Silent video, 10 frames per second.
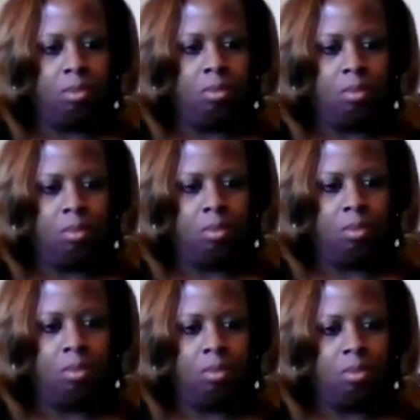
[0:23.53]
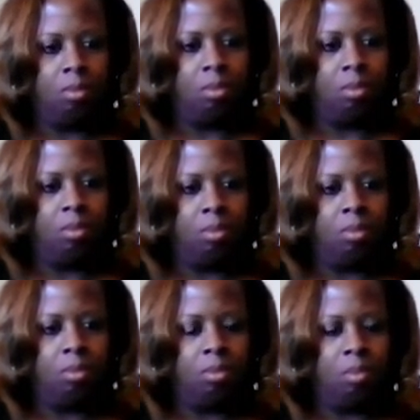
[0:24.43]

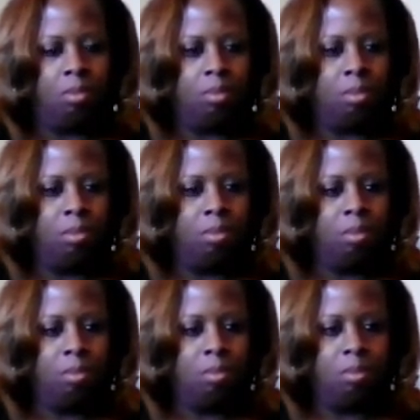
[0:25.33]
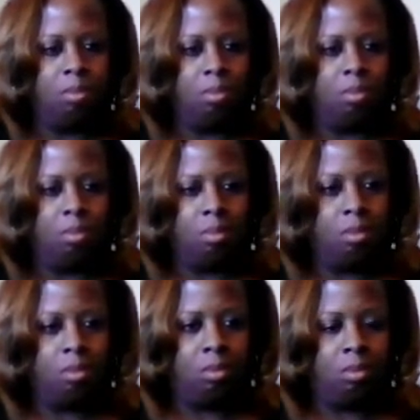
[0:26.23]

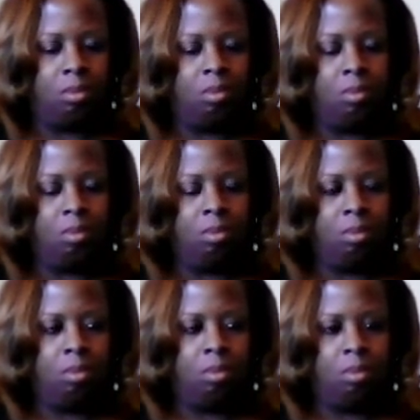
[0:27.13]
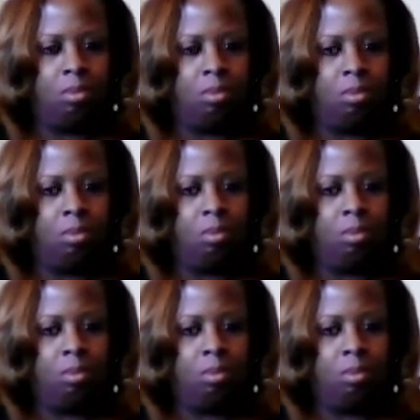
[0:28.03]
No words are spoken by the person on screen.